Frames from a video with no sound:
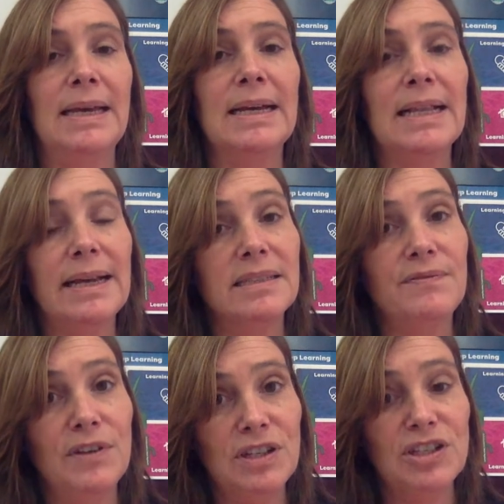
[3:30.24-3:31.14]
Class
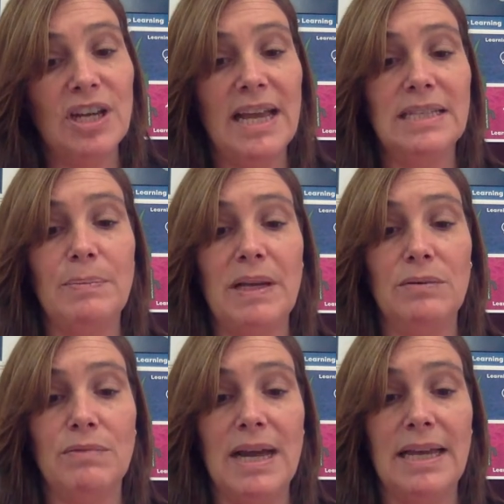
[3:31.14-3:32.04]
furniture has been
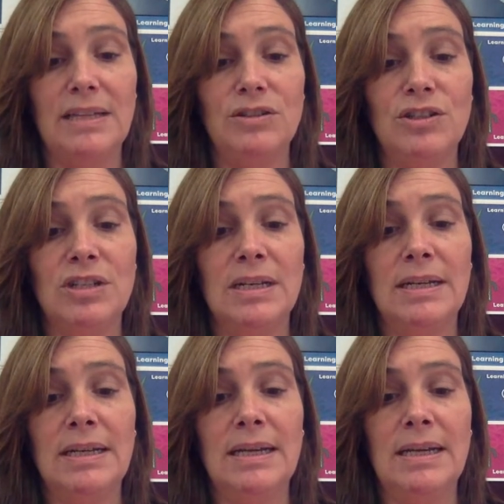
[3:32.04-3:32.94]
arranged
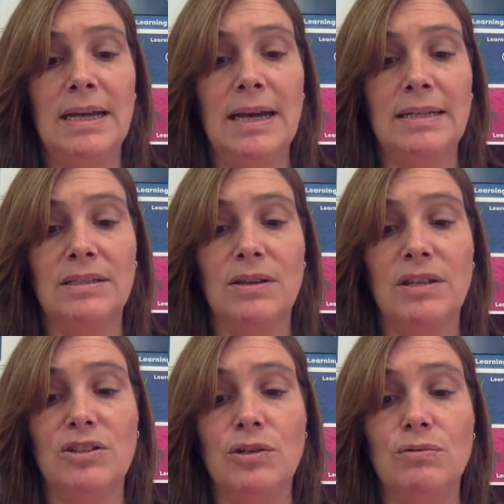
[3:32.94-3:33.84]
so
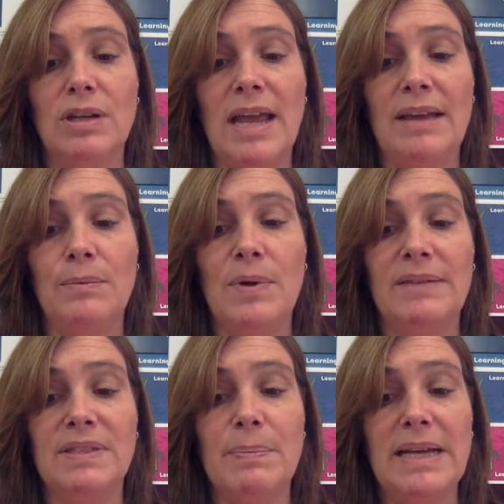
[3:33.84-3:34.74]
that children will
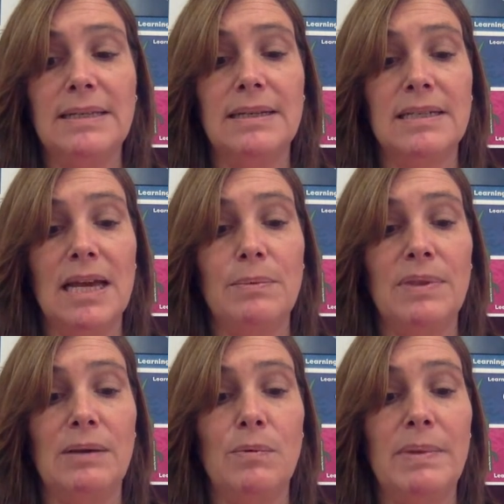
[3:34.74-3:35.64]
have space at a table
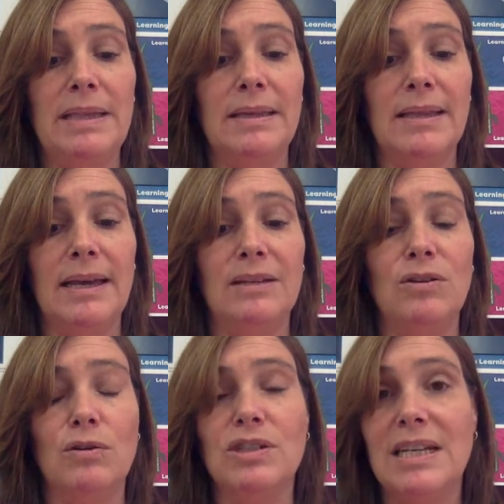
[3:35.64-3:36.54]
that will mean that they are
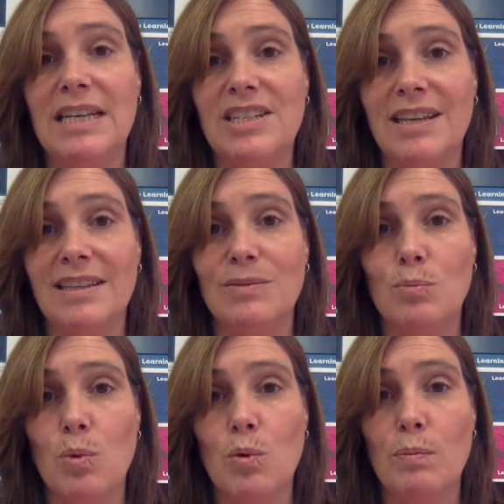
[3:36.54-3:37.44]
not in each other's
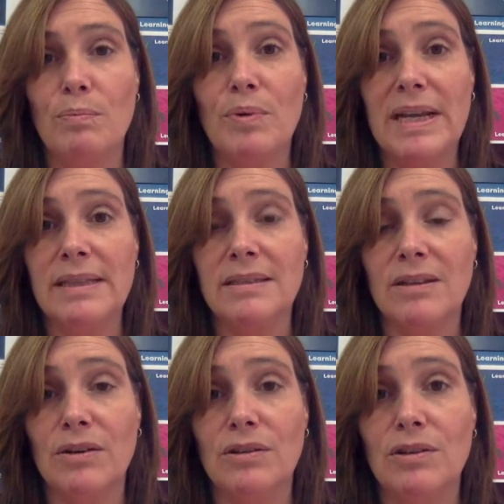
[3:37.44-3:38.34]
warm breath
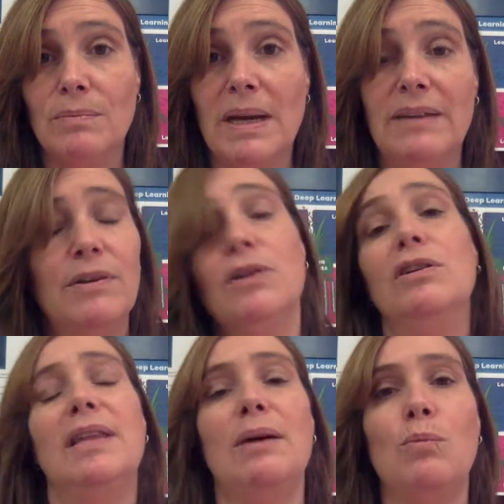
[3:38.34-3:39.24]
zone, and you may have
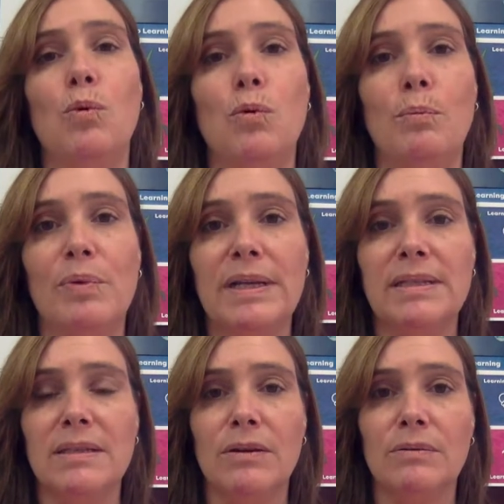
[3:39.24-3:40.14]
heard that warm breath
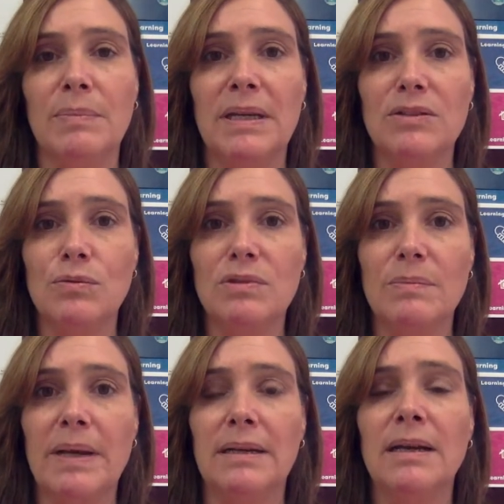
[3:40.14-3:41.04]
zone being talked
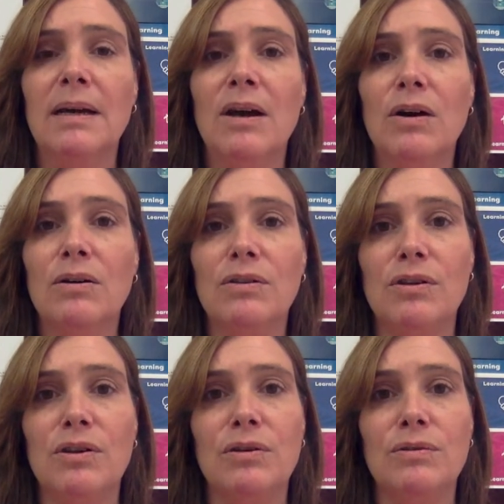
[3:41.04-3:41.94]
about on the
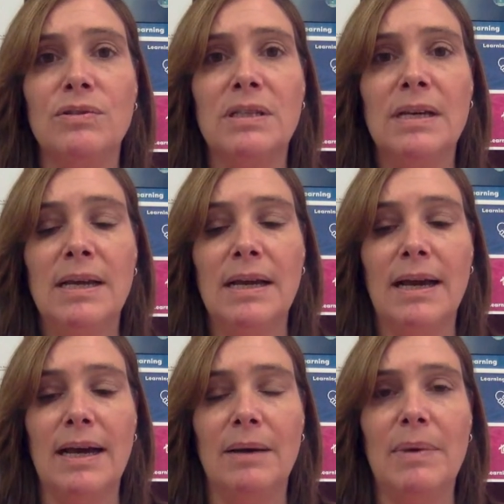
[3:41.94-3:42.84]
news
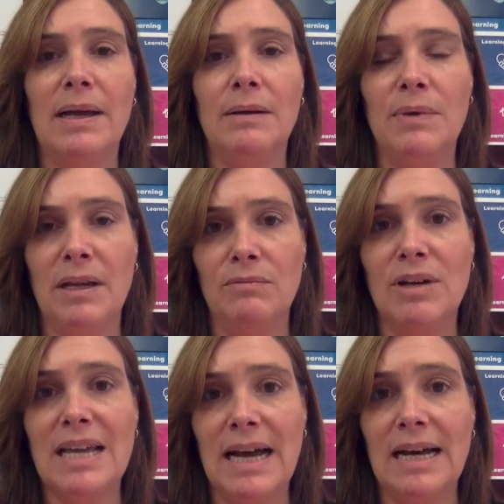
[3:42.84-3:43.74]
in
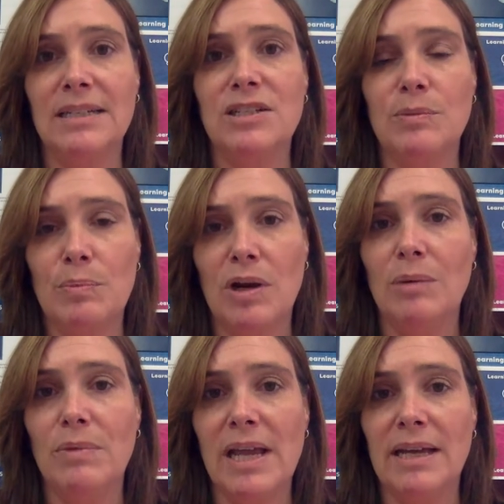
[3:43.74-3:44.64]
regard to
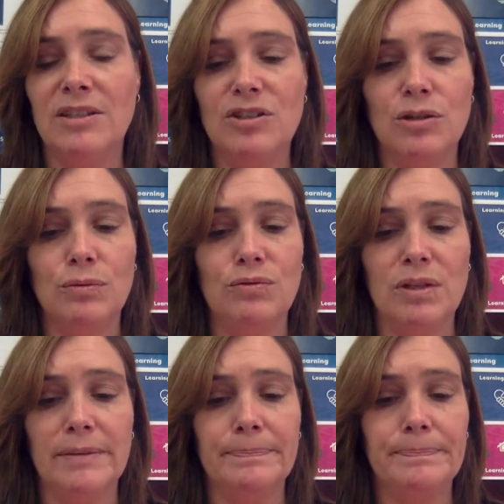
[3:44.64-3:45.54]
primary age
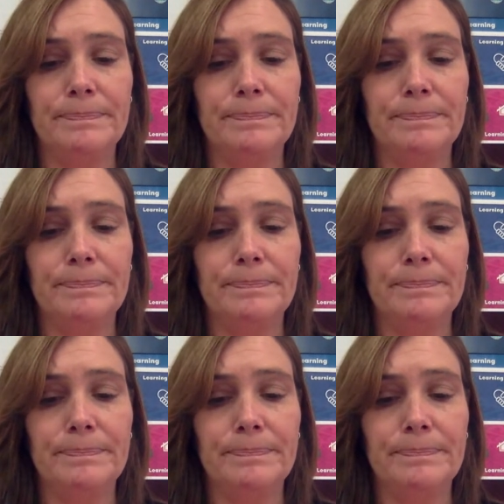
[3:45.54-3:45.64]
children.